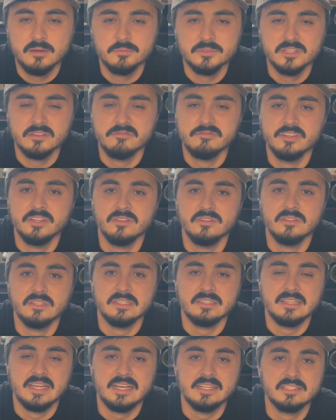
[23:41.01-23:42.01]
to fill
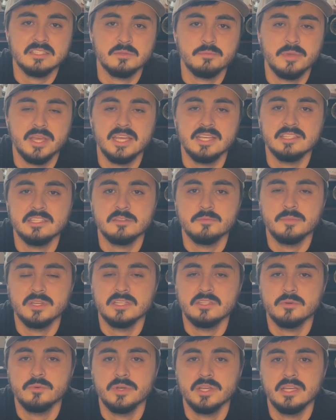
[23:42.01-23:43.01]
that space
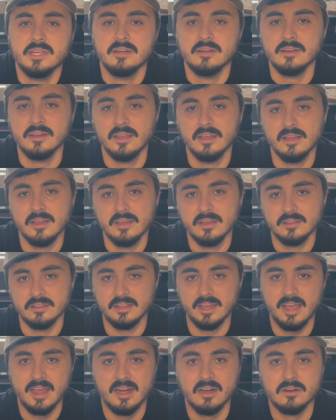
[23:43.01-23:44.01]
between
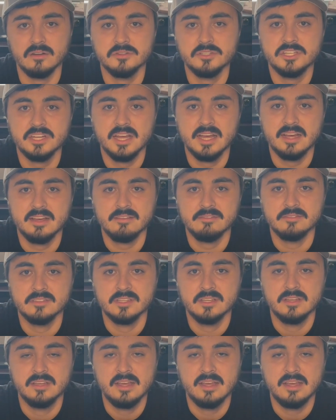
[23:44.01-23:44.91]
the arrow shaft